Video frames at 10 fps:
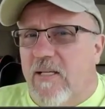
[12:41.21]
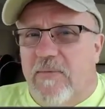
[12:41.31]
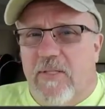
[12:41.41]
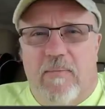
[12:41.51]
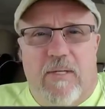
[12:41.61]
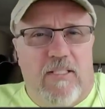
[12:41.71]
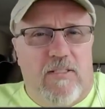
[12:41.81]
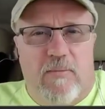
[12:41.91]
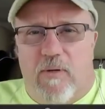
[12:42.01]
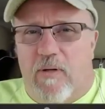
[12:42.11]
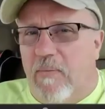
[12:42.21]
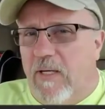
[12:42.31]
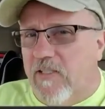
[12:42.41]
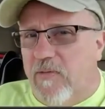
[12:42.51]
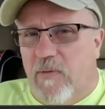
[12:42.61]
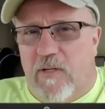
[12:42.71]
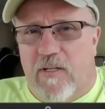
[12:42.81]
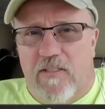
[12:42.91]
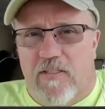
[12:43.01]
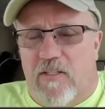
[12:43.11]
something much
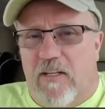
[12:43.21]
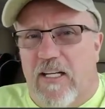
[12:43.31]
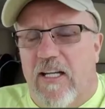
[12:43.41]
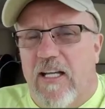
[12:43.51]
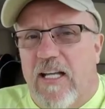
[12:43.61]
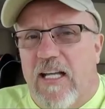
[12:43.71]
more concerning?